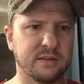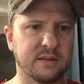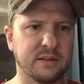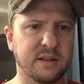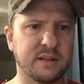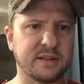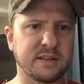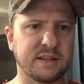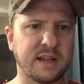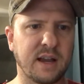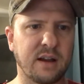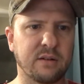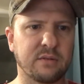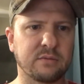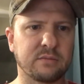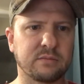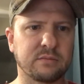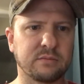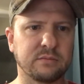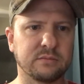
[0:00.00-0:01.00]
this is how
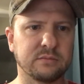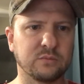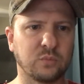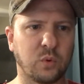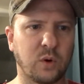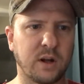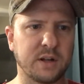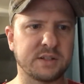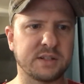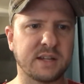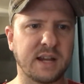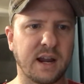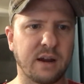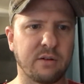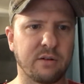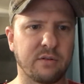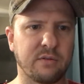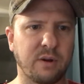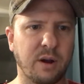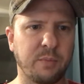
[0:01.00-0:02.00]

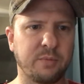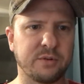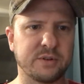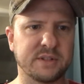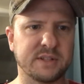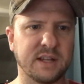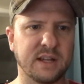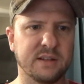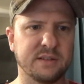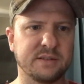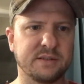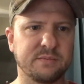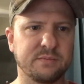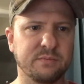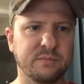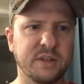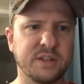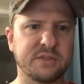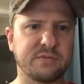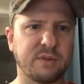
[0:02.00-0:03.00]
Watchtower
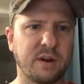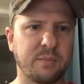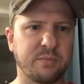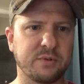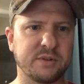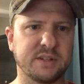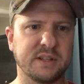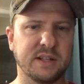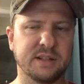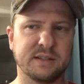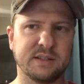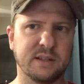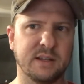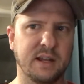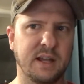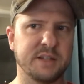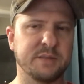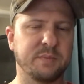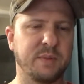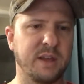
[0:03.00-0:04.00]
misrepresents it
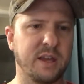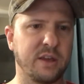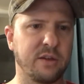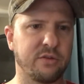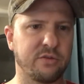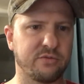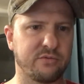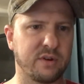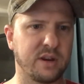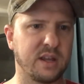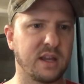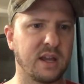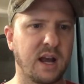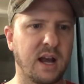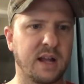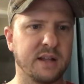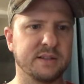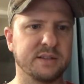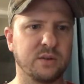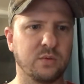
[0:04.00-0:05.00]
as being three
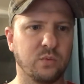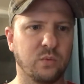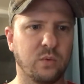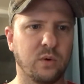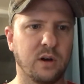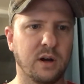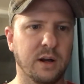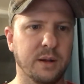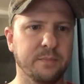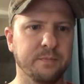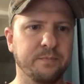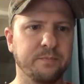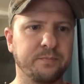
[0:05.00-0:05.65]
gods in one.